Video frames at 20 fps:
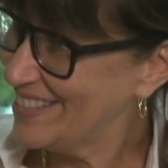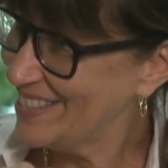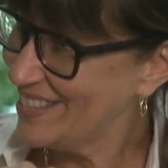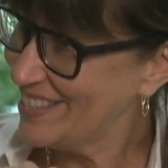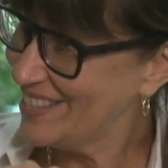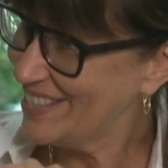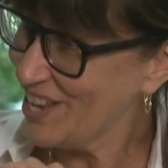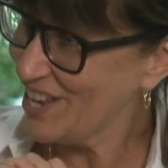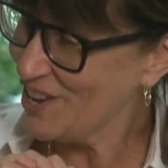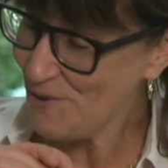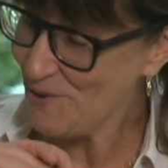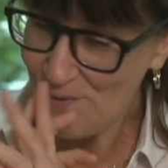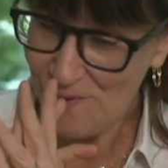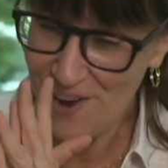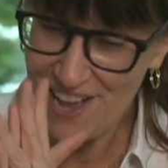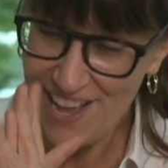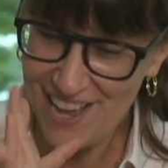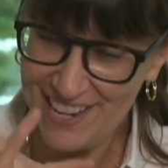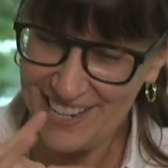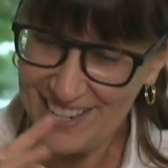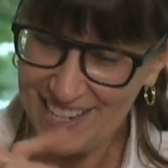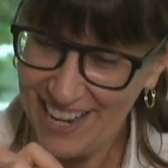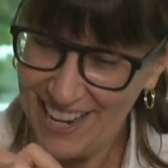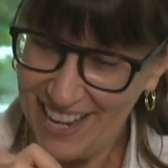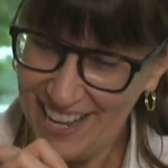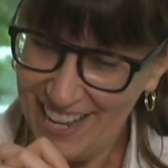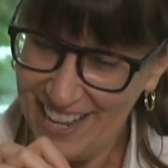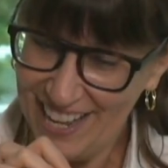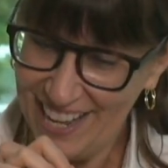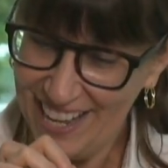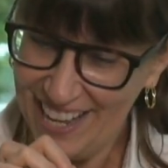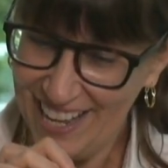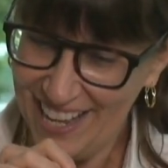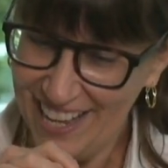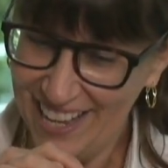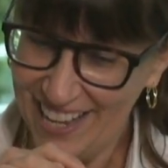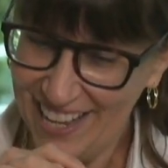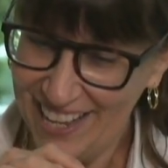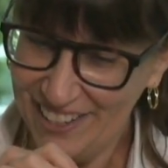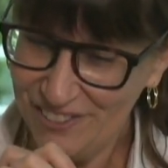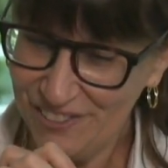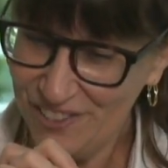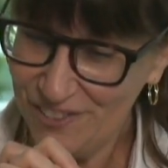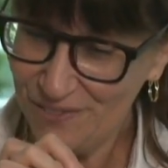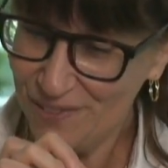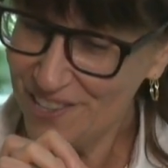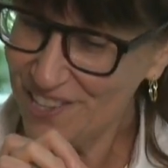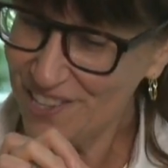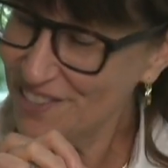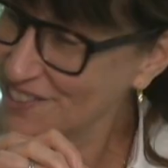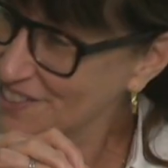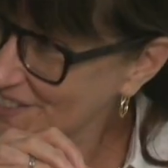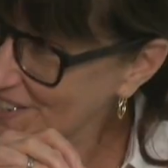So what are you